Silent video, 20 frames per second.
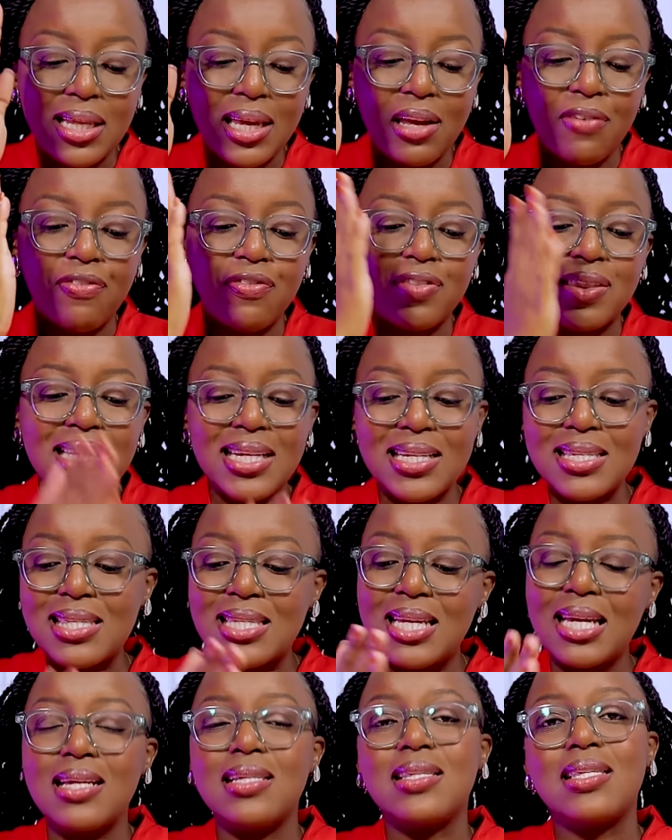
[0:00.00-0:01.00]
if this
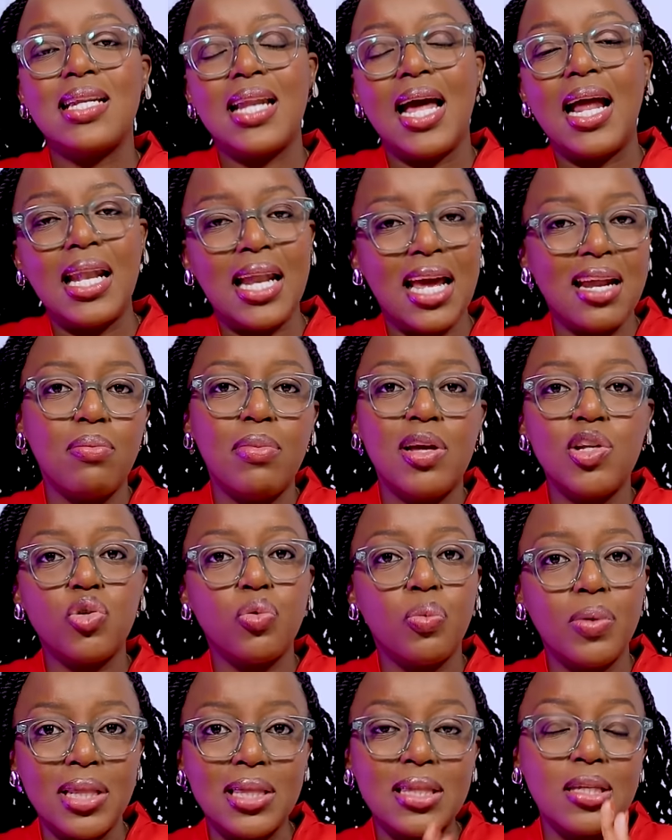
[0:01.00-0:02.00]
thing is in
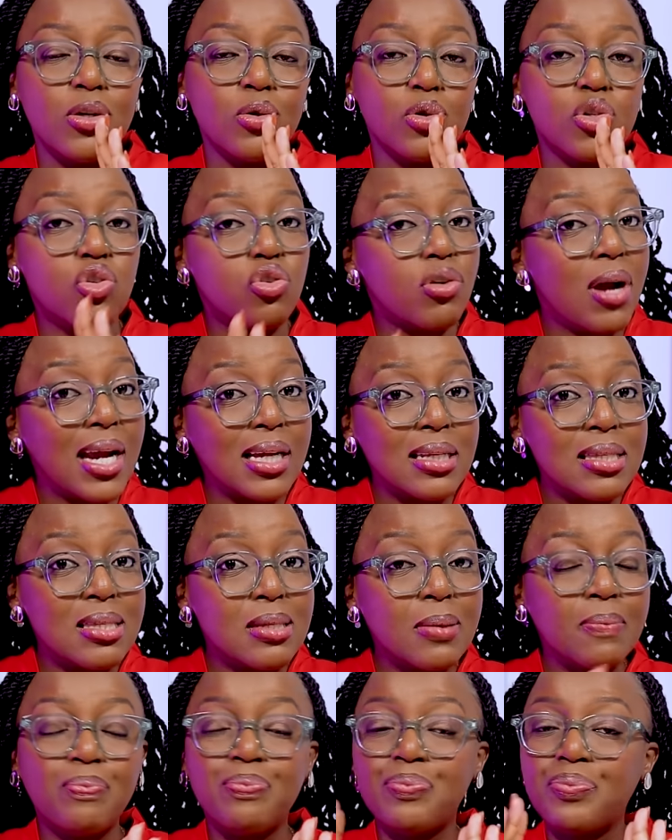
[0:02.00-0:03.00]
alignment with your
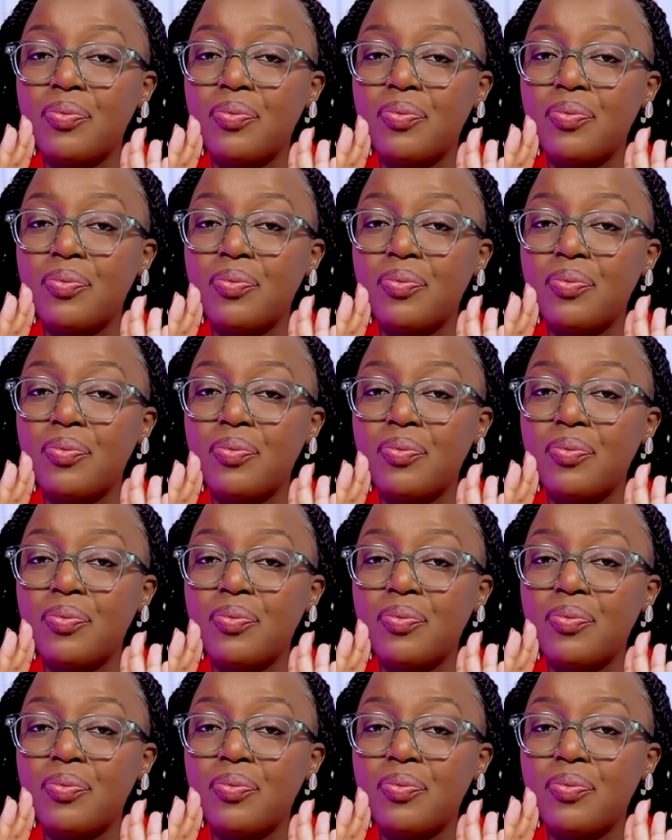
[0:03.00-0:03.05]
strengths,